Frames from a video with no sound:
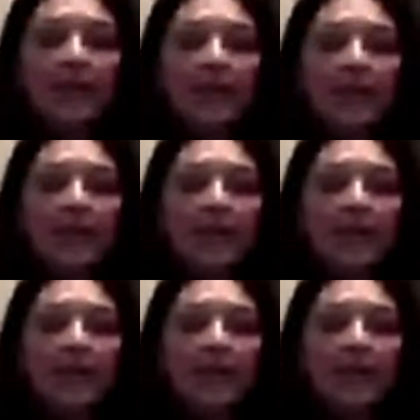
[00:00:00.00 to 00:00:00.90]
any inner
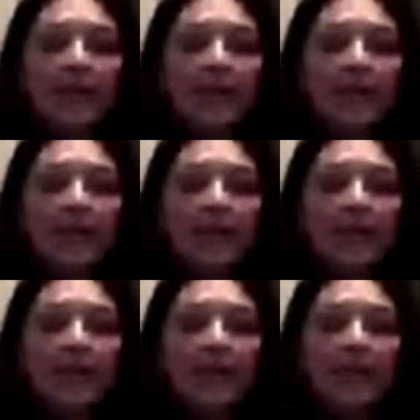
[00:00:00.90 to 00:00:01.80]
city that you go
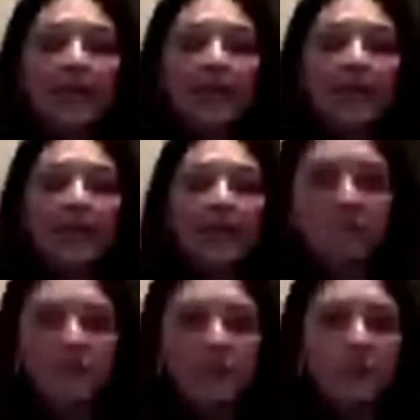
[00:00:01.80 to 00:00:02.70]
to, there's
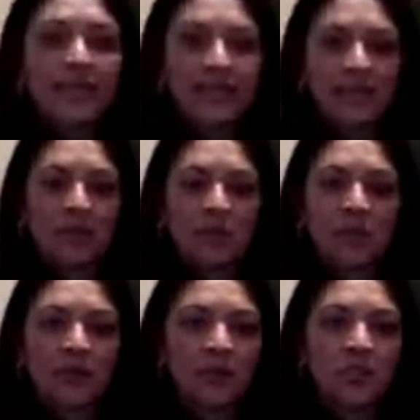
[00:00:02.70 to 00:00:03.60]
food deserts
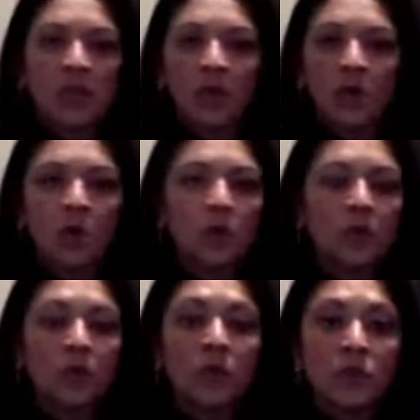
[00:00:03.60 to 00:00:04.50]
where there's no
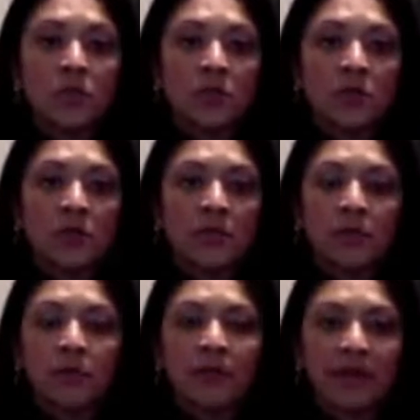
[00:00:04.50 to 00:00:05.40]
grocery stores
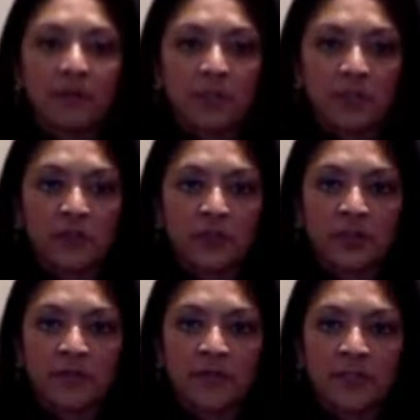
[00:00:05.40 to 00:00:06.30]
that provide fresh fruits
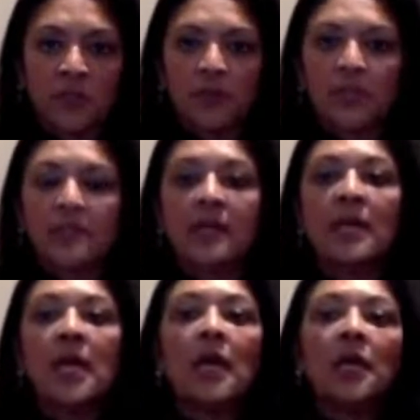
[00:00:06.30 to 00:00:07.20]
and vegetables.
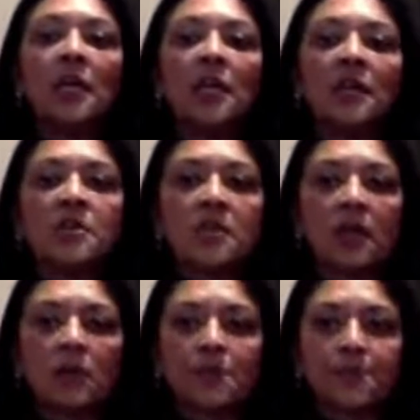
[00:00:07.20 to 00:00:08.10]

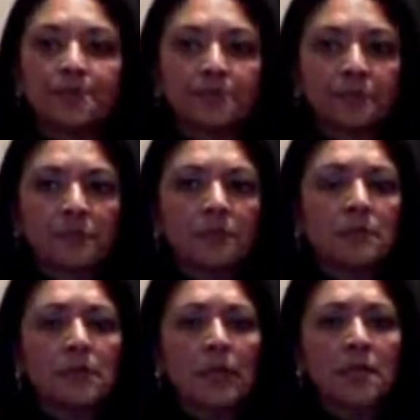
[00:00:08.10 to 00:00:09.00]
So
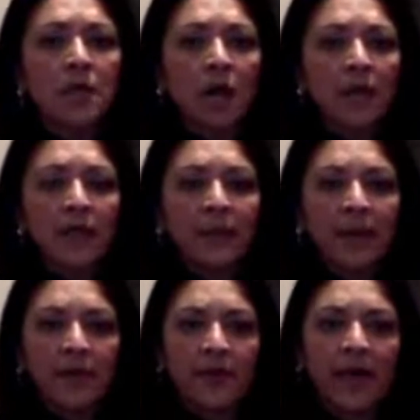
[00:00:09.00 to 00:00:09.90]
talking
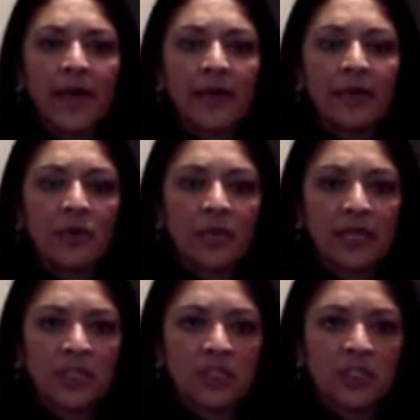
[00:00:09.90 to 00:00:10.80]
about that in
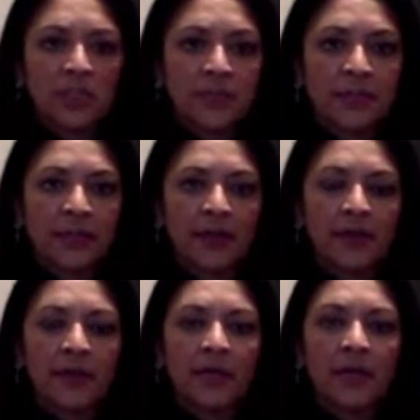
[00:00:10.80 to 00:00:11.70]
relationship to
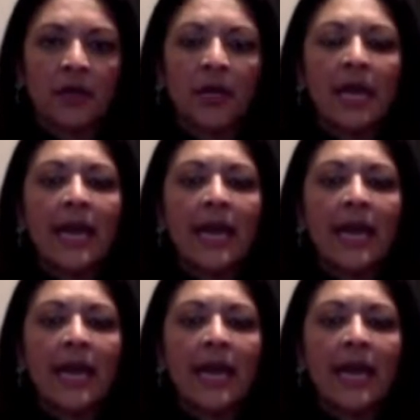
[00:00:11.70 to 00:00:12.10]
healthcare